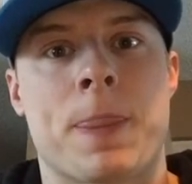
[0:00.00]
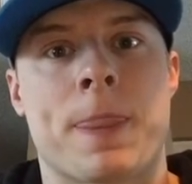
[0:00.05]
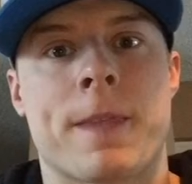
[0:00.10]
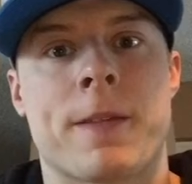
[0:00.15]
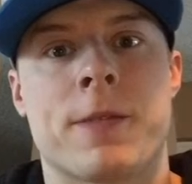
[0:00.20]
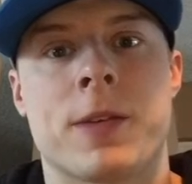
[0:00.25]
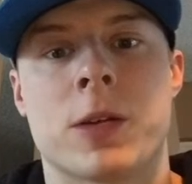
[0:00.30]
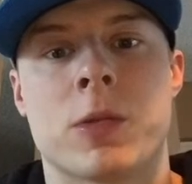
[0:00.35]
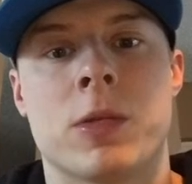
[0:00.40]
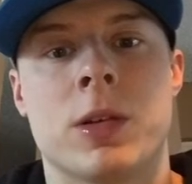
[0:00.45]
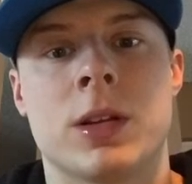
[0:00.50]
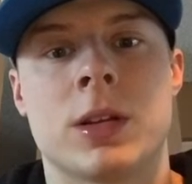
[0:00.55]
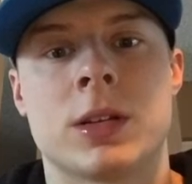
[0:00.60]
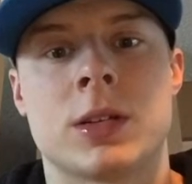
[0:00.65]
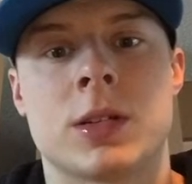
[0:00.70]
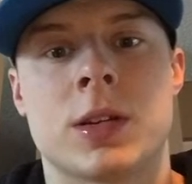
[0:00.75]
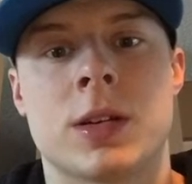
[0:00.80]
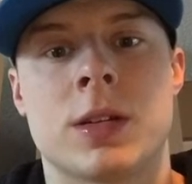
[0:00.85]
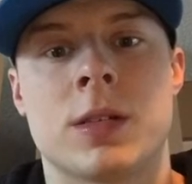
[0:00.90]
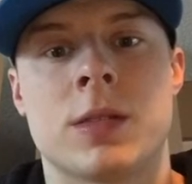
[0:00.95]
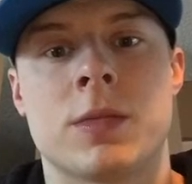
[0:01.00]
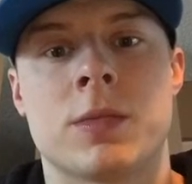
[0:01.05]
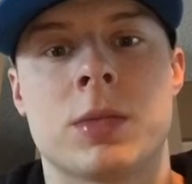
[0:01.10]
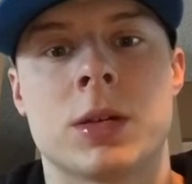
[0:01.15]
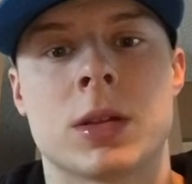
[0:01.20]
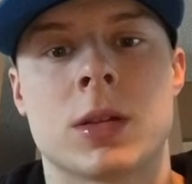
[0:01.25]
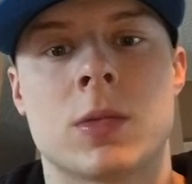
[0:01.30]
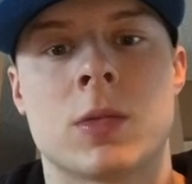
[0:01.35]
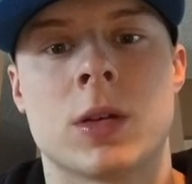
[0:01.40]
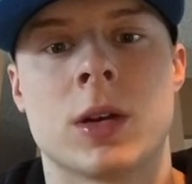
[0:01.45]
if you're willing to
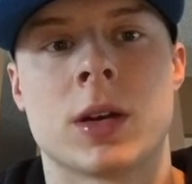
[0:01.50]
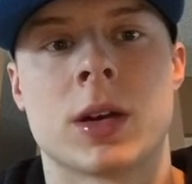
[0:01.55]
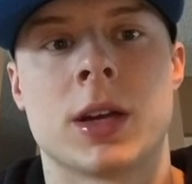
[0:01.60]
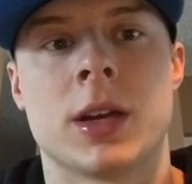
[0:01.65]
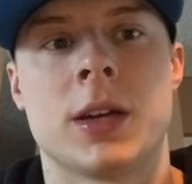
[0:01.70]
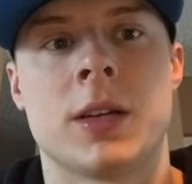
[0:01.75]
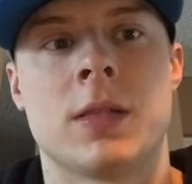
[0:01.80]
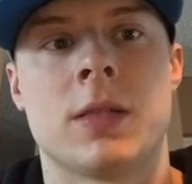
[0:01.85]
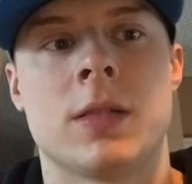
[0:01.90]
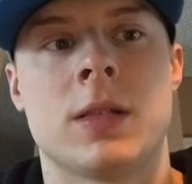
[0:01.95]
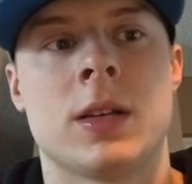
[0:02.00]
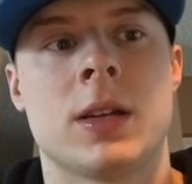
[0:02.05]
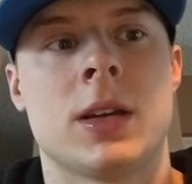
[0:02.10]
put the work in.